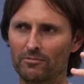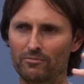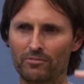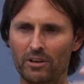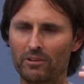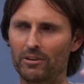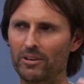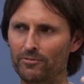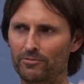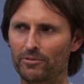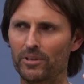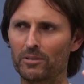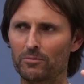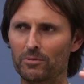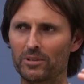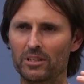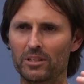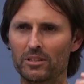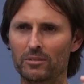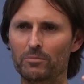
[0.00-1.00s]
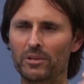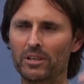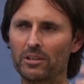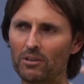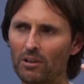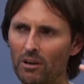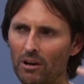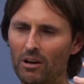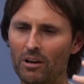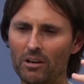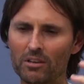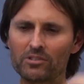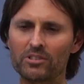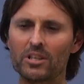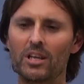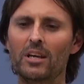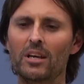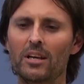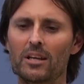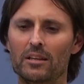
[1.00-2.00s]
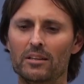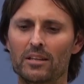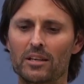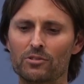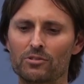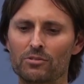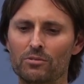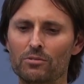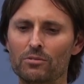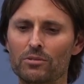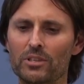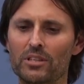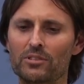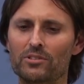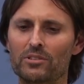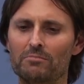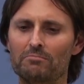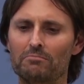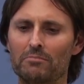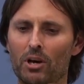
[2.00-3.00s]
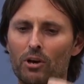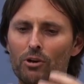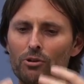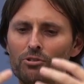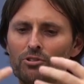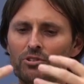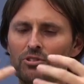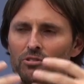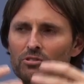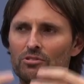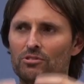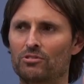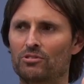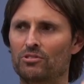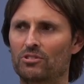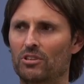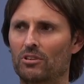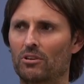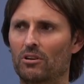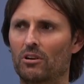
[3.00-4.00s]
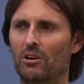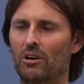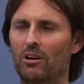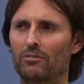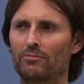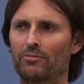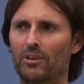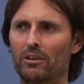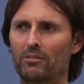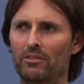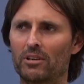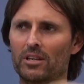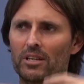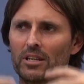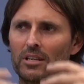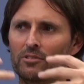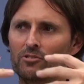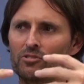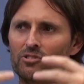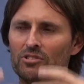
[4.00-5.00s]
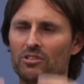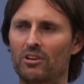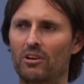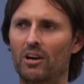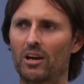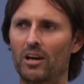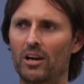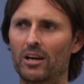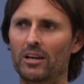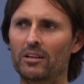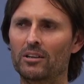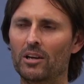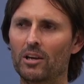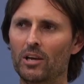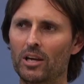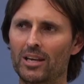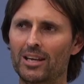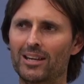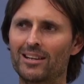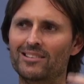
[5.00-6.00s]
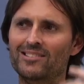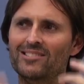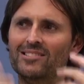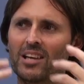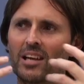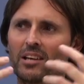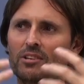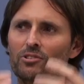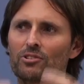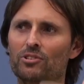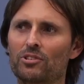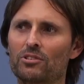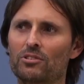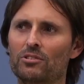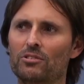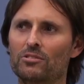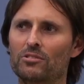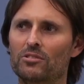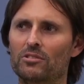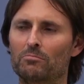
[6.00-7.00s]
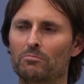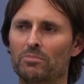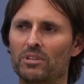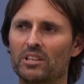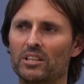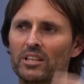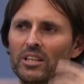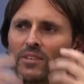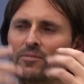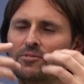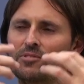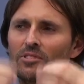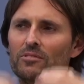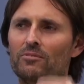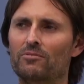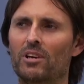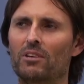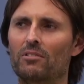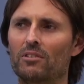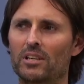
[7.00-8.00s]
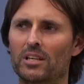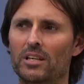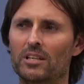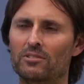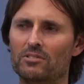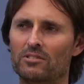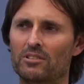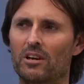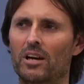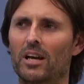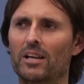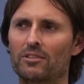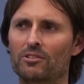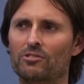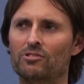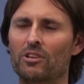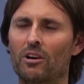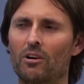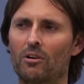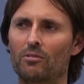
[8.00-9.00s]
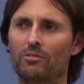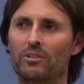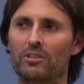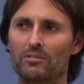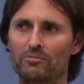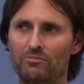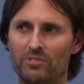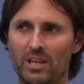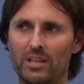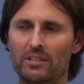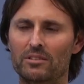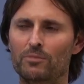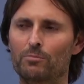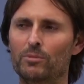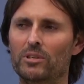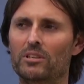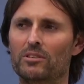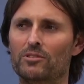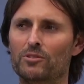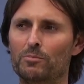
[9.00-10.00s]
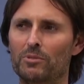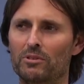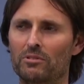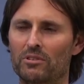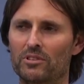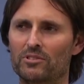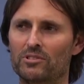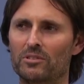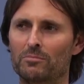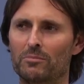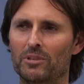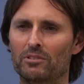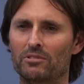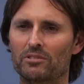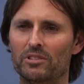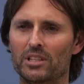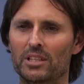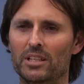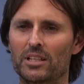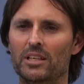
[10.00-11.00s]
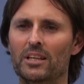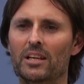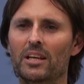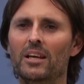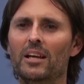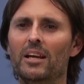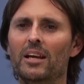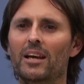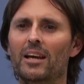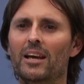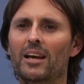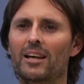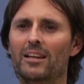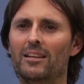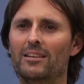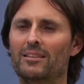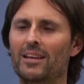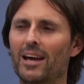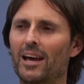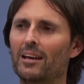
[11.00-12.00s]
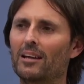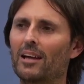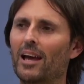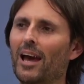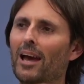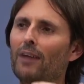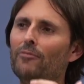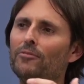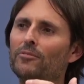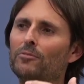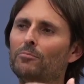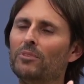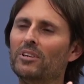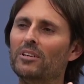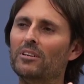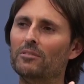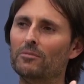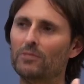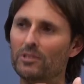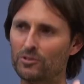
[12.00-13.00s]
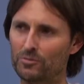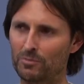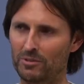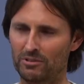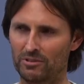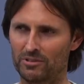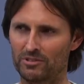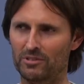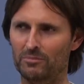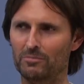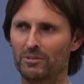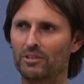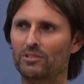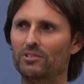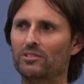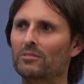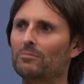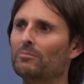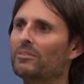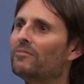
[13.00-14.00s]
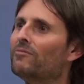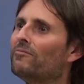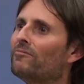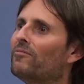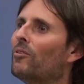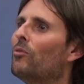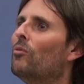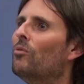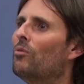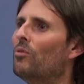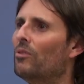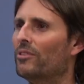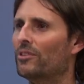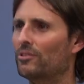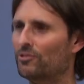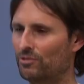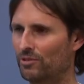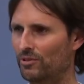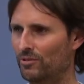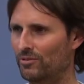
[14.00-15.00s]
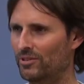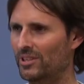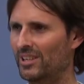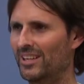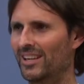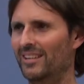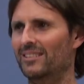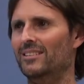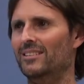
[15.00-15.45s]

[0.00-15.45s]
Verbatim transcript: very frequently because there's all these emotions of error inside, intentions and beliefs of error inside the soul that have yet to be experienced emotionally, that have to be experienced emotionally before the truth can